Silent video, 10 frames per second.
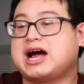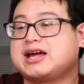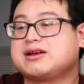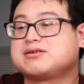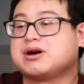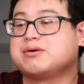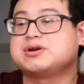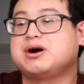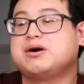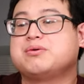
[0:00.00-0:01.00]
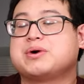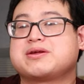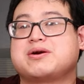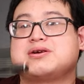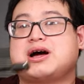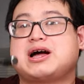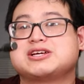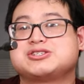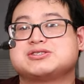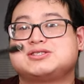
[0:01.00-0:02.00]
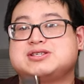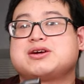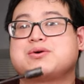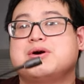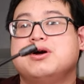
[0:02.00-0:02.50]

I don't know whether or not I should stick